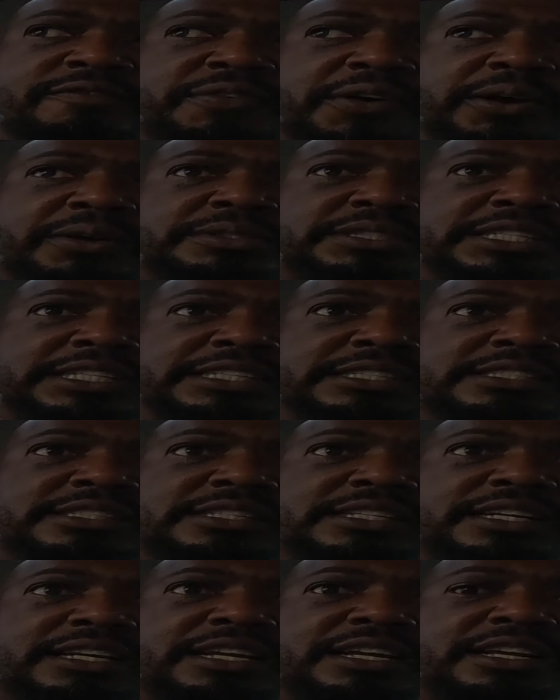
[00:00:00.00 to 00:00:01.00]

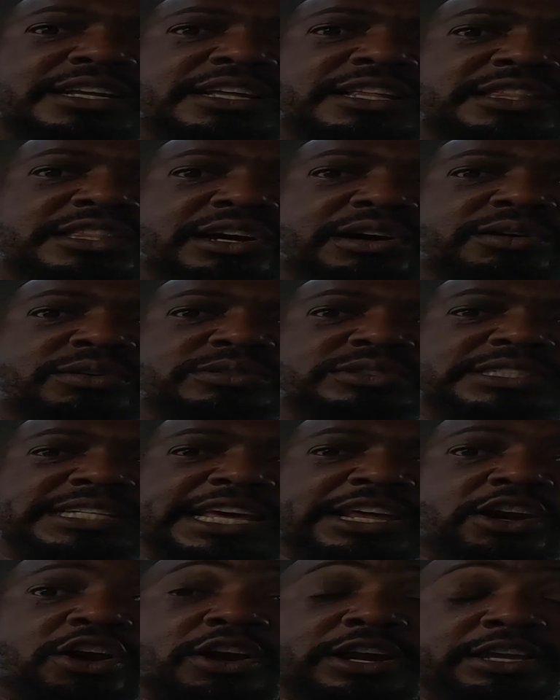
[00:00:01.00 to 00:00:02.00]
versus those
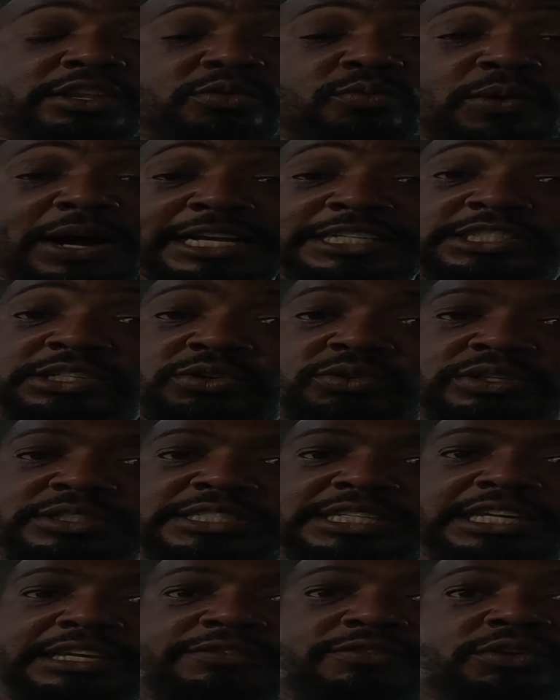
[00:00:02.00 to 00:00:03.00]
that are either watching on
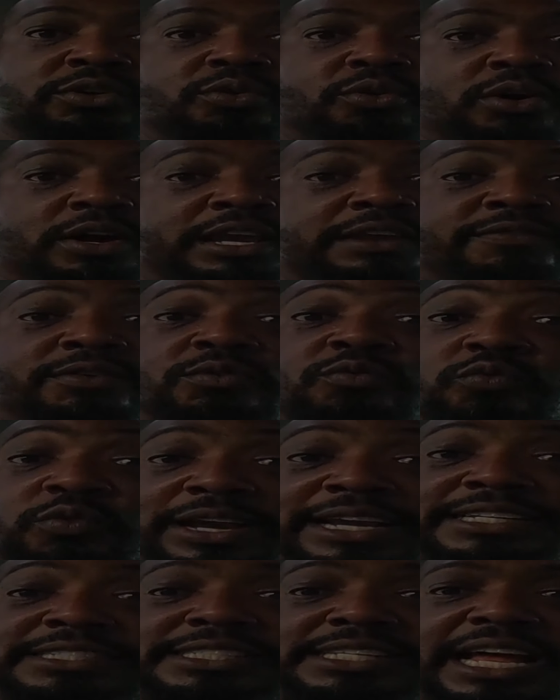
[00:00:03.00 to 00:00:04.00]
TV or even
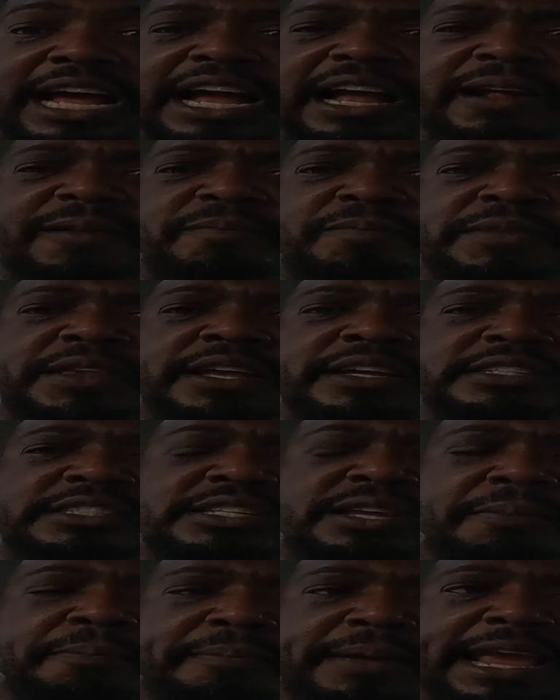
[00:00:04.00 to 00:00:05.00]
ringside
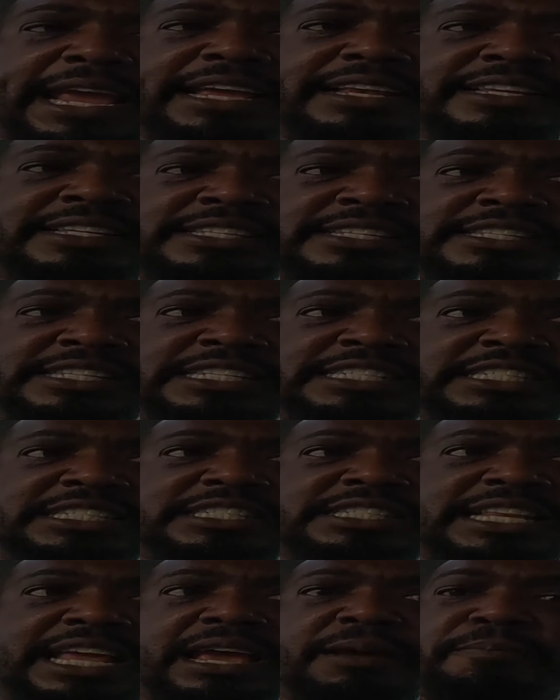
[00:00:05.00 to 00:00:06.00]
to make
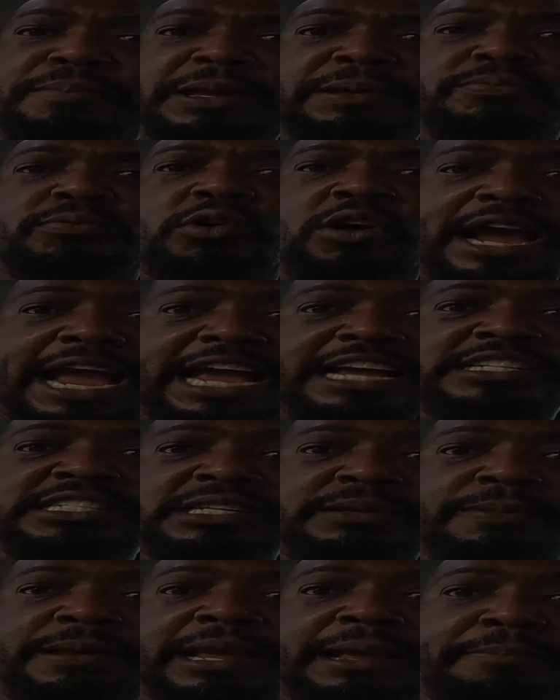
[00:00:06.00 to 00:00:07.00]
decisions that people are
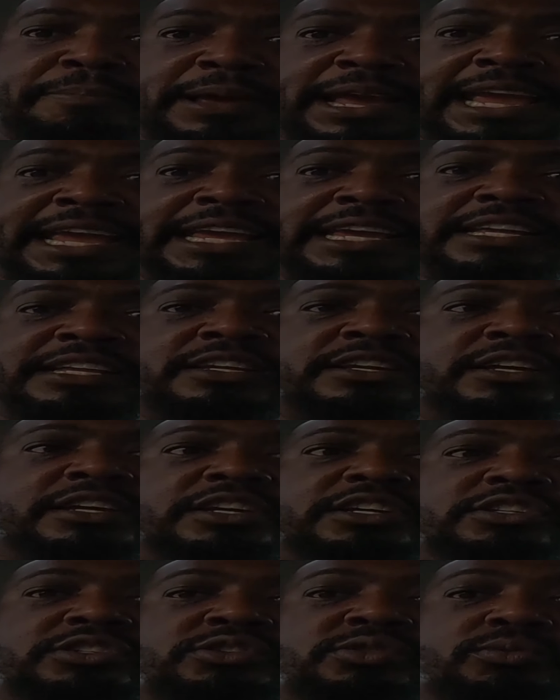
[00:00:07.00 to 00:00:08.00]
actually being paid
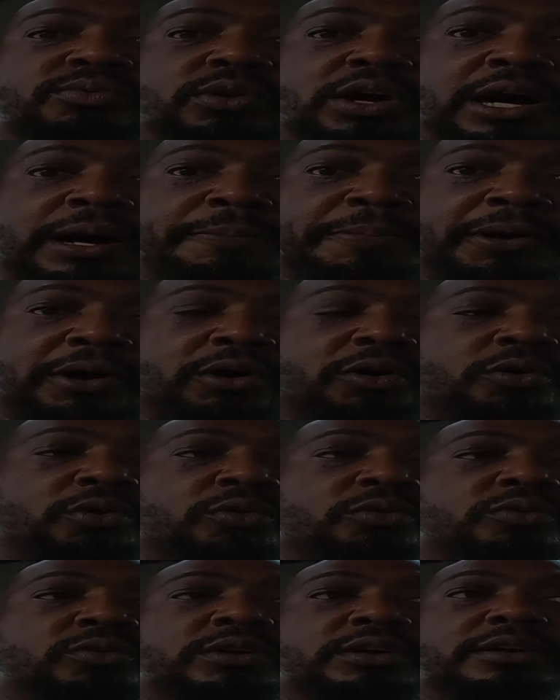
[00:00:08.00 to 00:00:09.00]
to
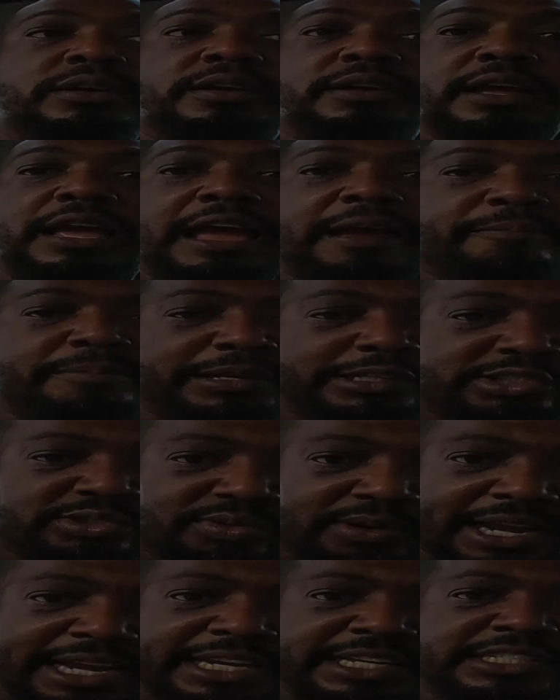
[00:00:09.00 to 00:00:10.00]
uphold, have been
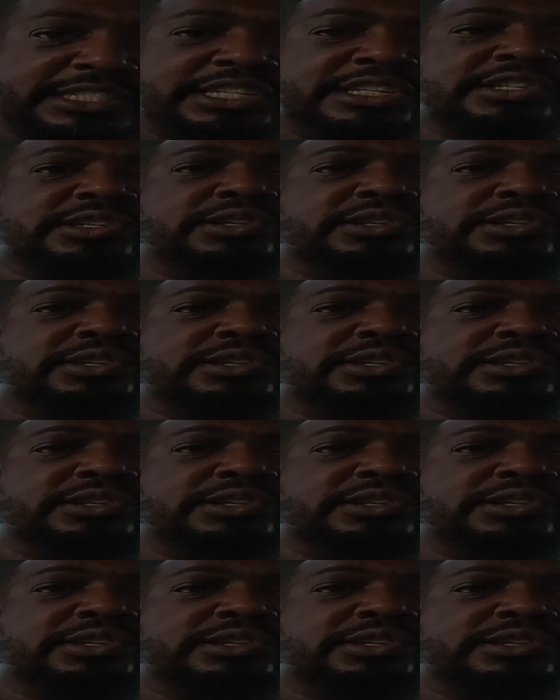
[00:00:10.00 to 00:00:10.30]
trained to